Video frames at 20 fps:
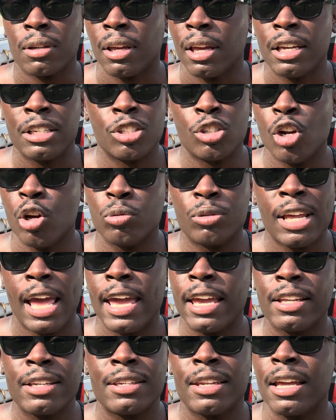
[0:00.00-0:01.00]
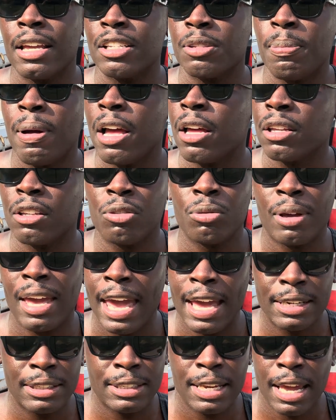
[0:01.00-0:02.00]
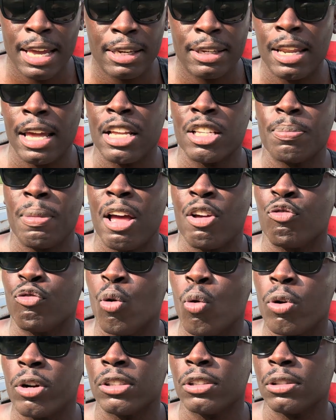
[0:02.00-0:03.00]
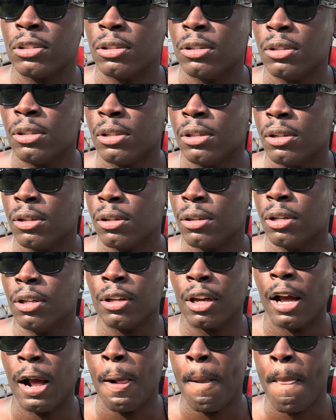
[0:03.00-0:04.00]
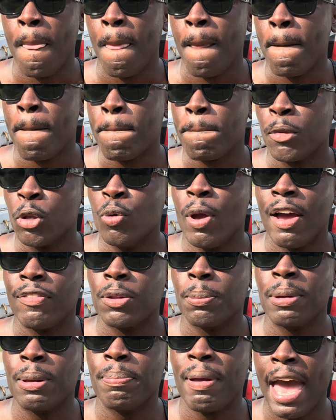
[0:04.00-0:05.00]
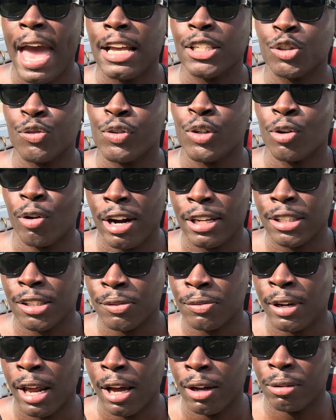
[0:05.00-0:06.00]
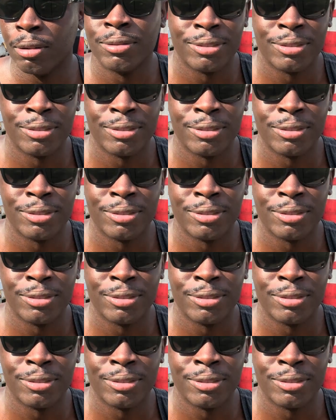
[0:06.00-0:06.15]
It's no taking things by, you can't take things by force. You have to be passive aggressive now.